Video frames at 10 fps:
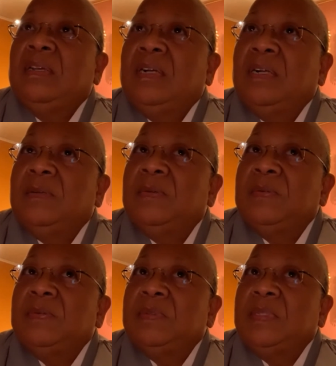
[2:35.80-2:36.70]
Uh,
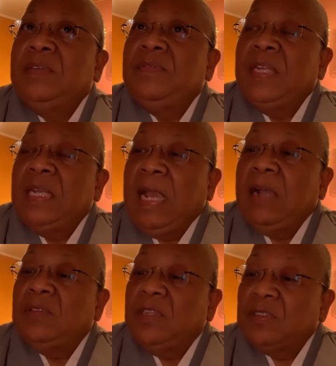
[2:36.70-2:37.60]
even
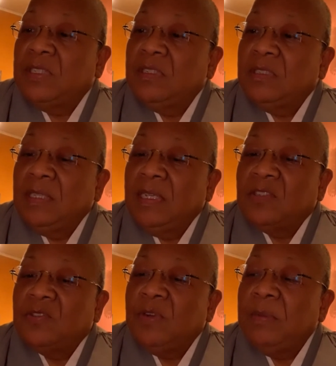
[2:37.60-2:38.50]
now, they're still
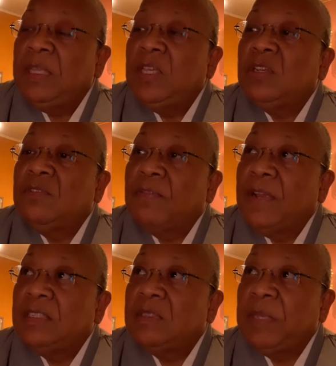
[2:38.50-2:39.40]
extremely good
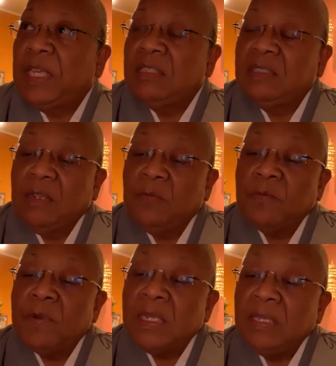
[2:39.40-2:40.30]
friends because they
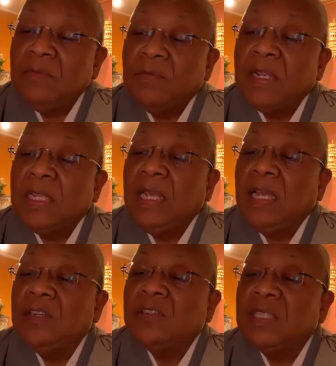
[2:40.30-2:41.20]
really, really
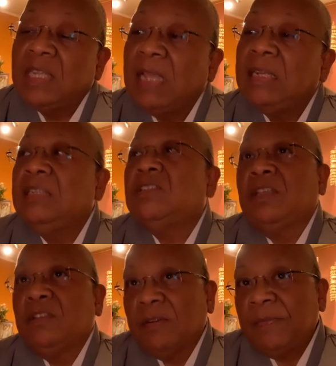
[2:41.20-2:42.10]
understand each
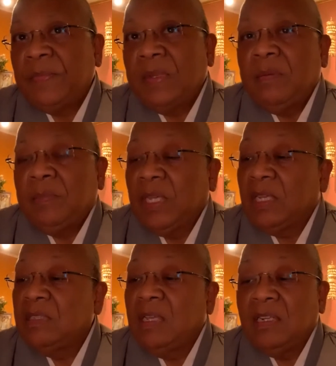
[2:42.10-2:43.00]
other,
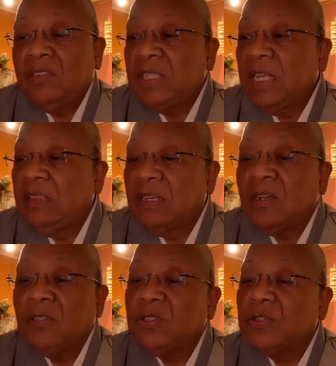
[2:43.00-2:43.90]
because they understand the
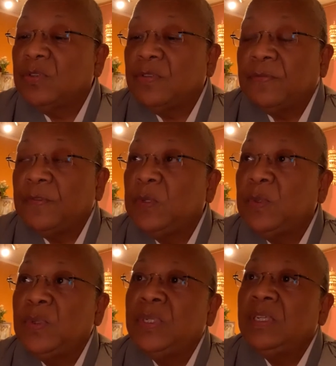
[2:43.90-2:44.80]
culture, the
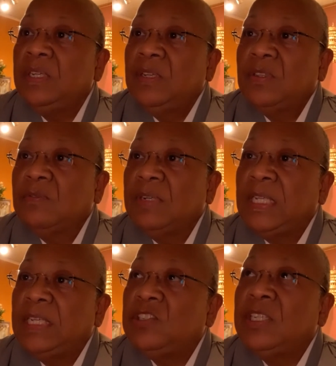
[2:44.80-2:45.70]
food, the
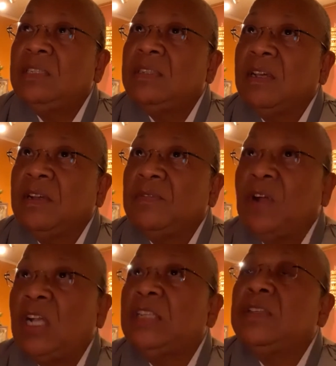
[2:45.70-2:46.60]
religions of
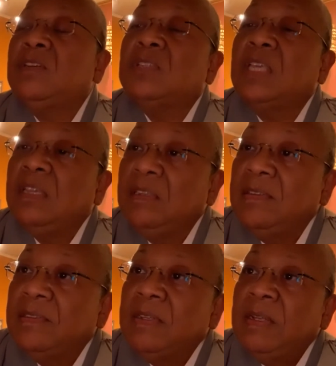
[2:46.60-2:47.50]
all of those kids.